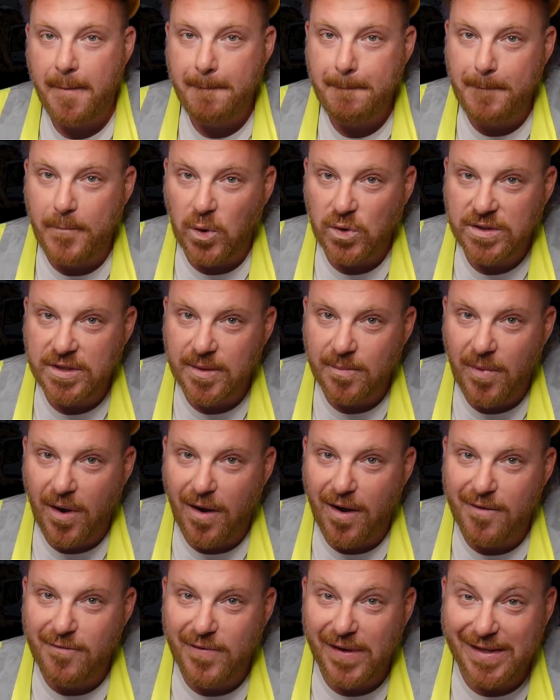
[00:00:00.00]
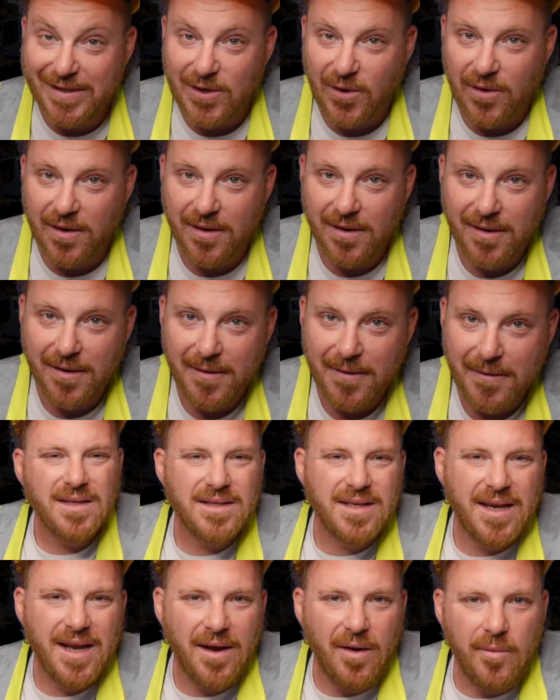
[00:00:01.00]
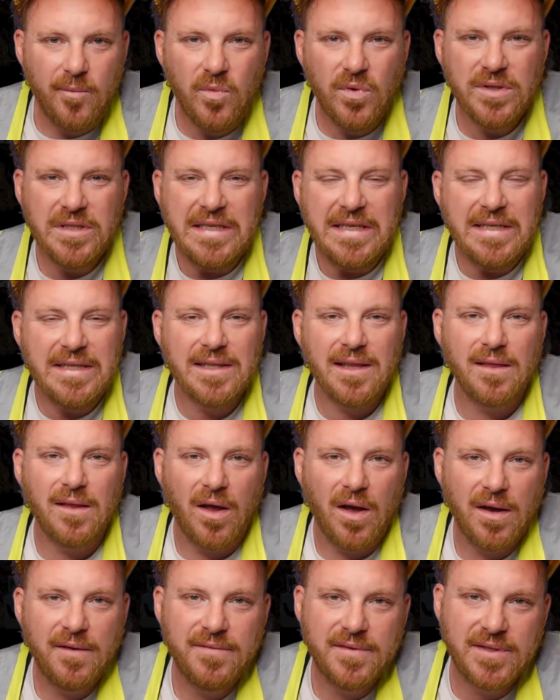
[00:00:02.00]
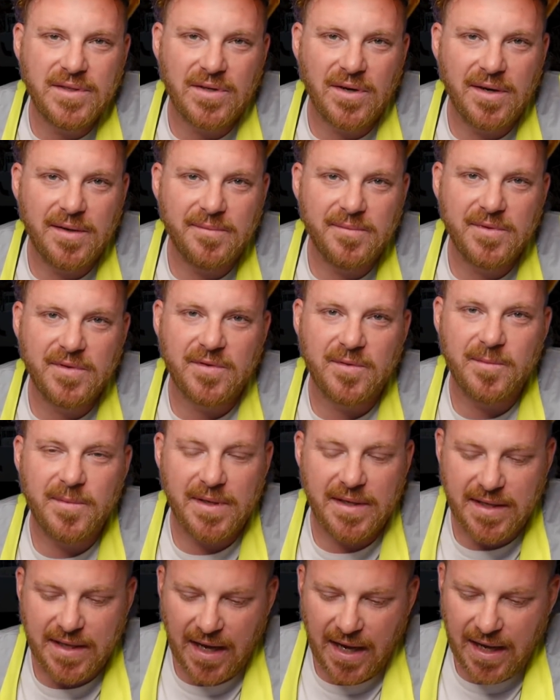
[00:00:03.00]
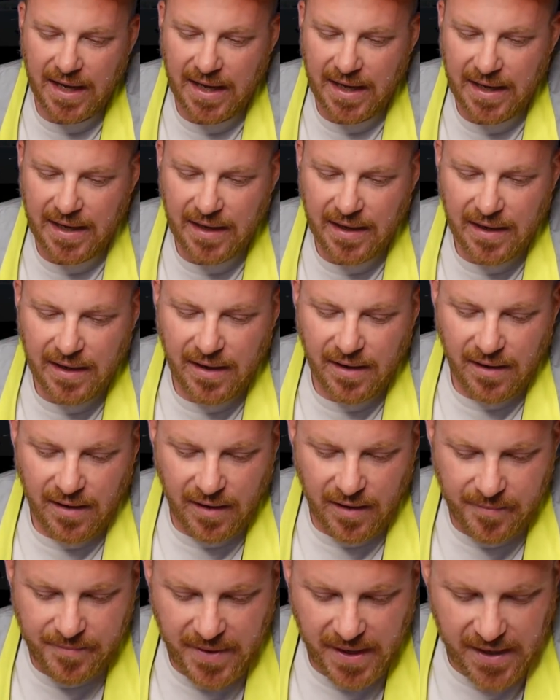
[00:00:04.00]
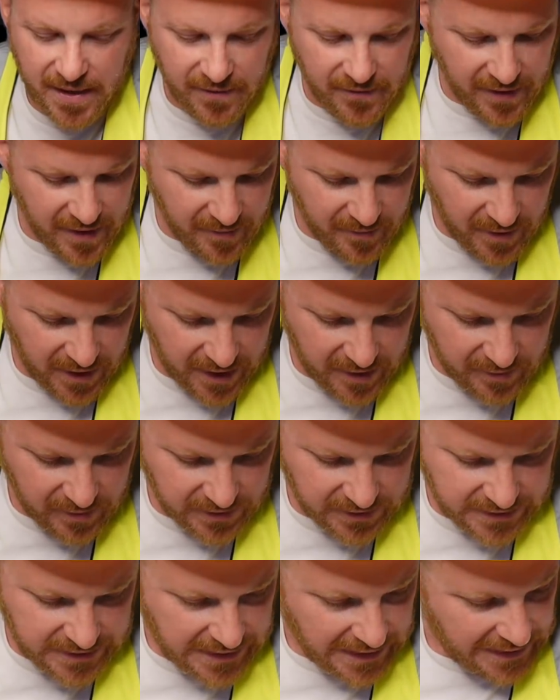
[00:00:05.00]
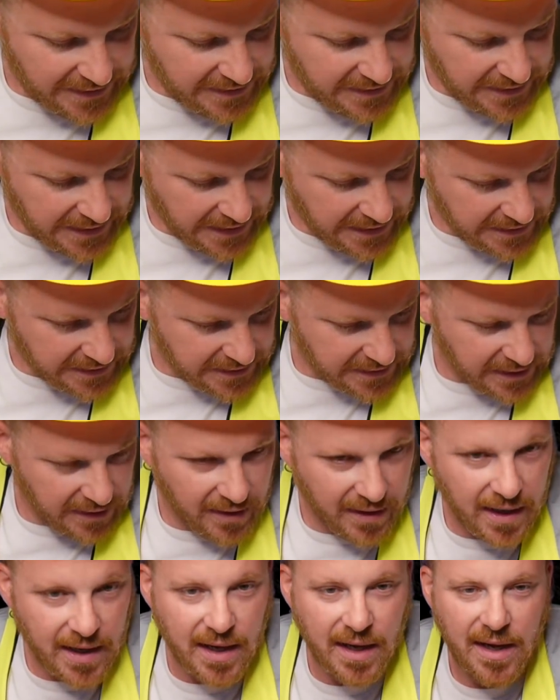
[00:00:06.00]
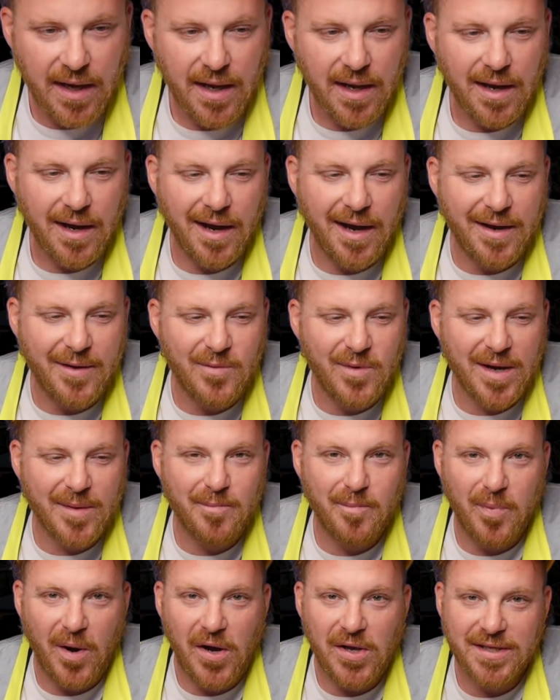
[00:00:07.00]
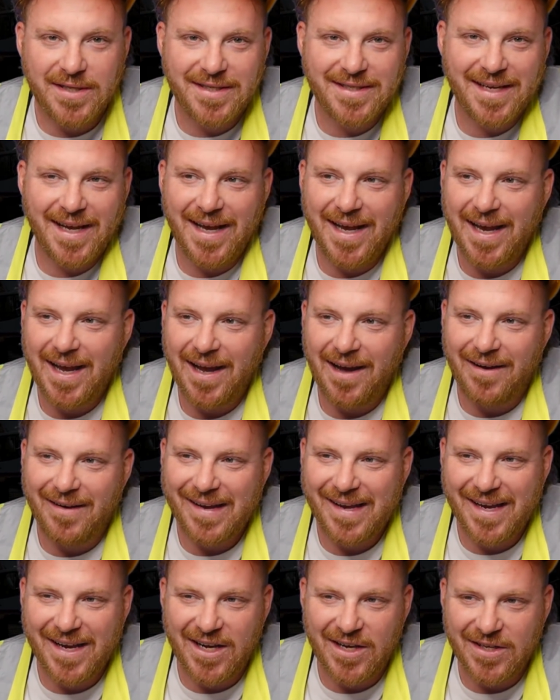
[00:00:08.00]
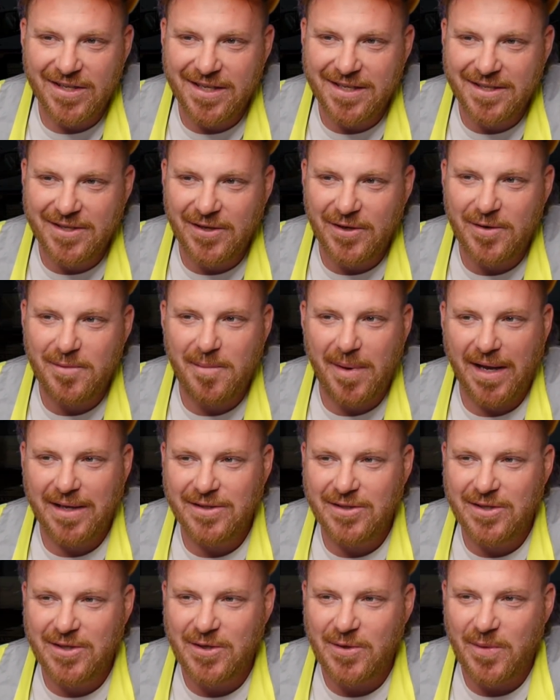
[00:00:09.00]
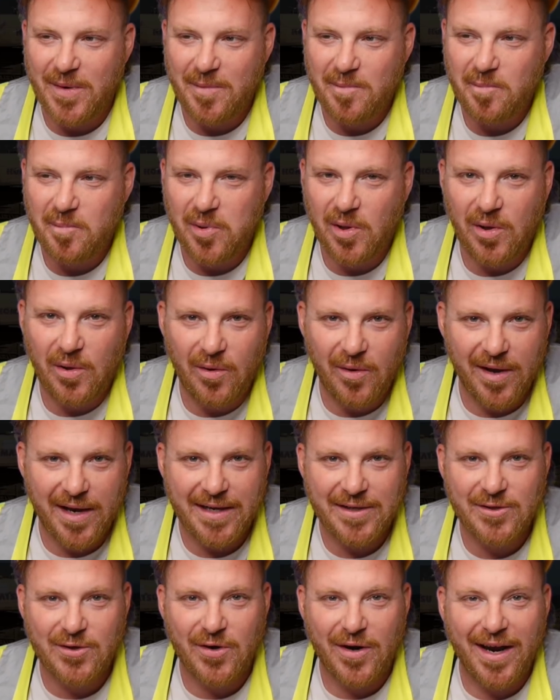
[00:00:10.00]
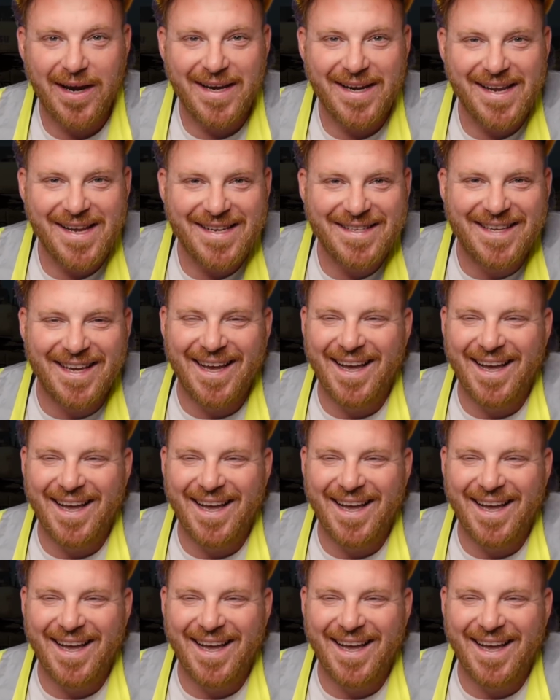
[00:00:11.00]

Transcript: put some high vis on. So yeah, I'm watching the live streams from the day. I'm hearing people say things like, I heard one boss say, it costs too much to employ tradies,